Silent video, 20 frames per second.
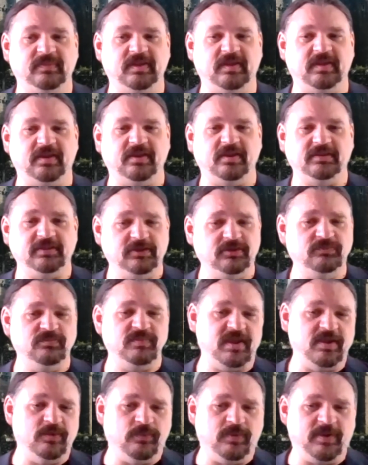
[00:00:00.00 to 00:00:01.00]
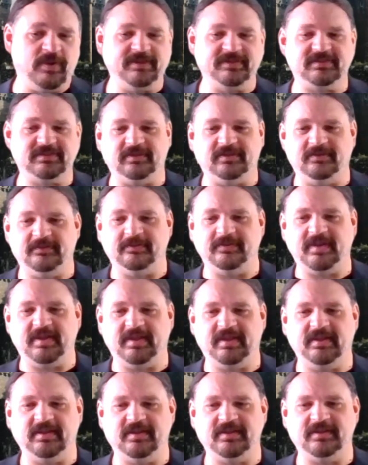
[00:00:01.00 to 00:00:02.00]
You may want to,
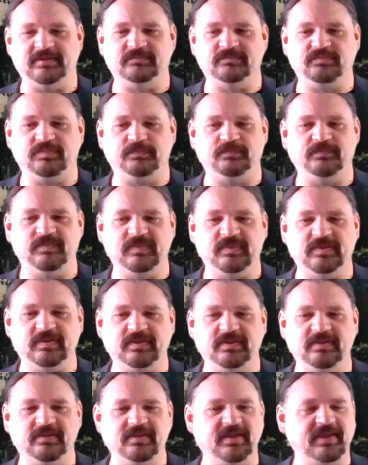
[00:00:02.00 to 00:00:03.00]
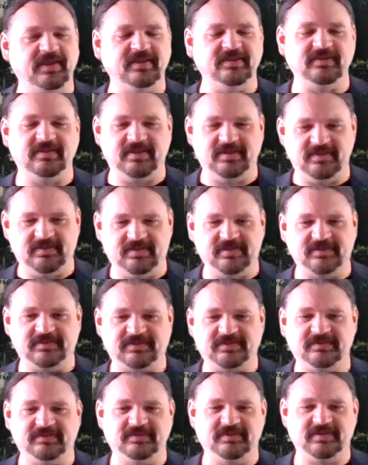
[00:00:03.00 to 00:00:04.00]
and in
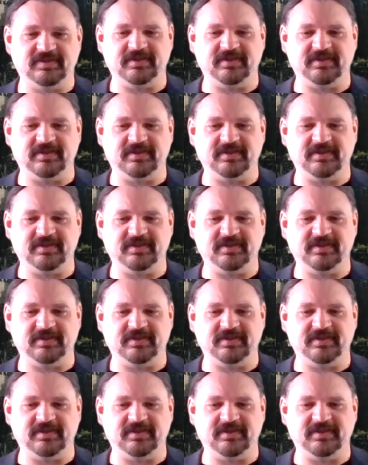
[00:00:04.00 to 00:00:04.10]
this